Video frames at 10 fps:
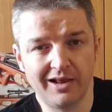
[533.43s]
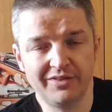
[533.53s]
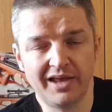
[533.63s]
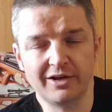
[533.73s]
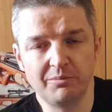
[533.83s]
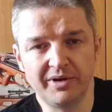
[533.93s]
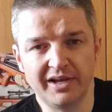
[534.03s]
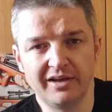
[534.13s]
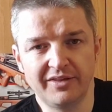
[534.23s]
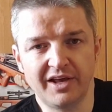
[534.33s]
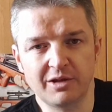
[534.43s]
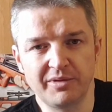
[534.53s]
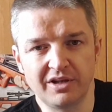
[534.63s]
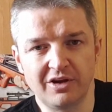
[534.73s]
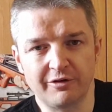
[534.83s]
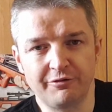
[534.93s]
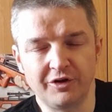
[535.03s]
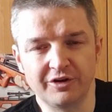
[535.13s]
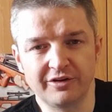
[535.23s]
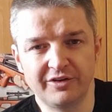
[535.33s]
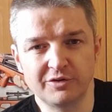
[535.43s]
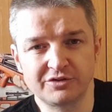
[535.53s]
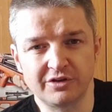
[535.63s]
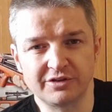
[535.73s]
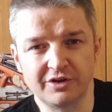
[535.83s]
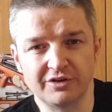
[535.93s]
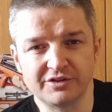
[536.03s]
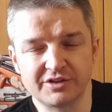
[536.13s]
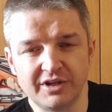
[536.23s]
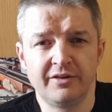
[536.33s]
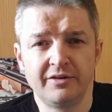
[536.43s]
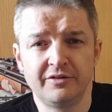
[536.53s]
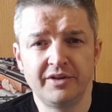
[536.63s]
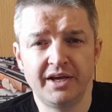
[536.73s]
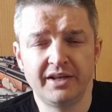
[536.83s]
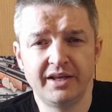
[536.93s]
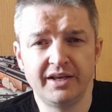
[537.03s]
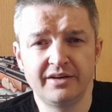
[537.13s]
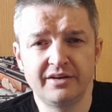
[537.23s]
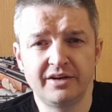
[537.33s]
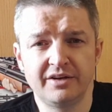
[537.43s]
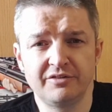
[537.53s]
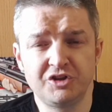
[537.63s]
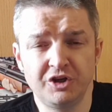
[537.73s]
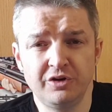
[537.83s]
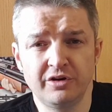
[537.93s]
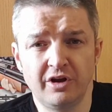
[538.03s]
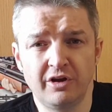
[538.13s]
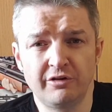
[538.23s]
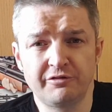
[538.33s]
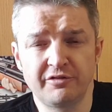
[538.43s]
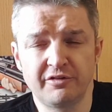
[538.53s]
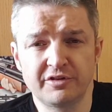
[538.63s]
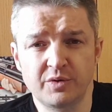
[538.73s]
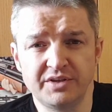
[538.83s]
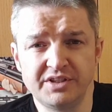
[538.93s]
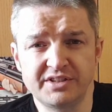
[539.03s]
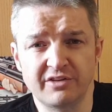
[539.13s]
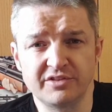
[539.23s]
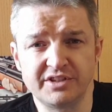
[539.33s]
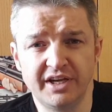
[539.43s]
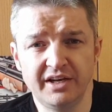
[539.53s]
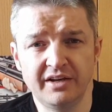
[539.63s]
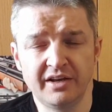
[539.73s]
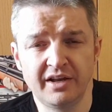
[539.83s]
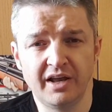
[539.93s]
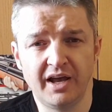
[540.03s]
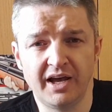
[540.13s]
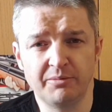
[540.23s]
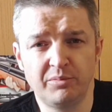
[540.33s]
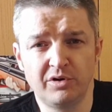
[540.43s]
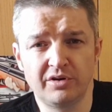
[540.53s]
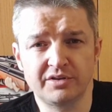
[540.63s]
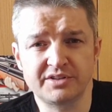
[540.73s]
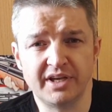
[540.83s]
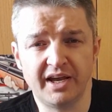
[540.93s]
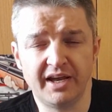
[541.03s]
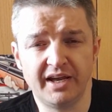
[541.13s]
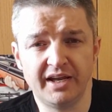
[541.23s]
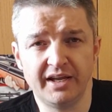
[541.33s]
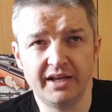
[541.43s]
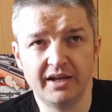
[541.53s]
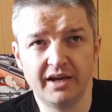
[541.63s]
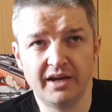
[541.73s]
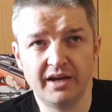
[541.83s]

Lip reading: That can be a lot of fun, those sorts of guns. Then in June of 2017, I bought a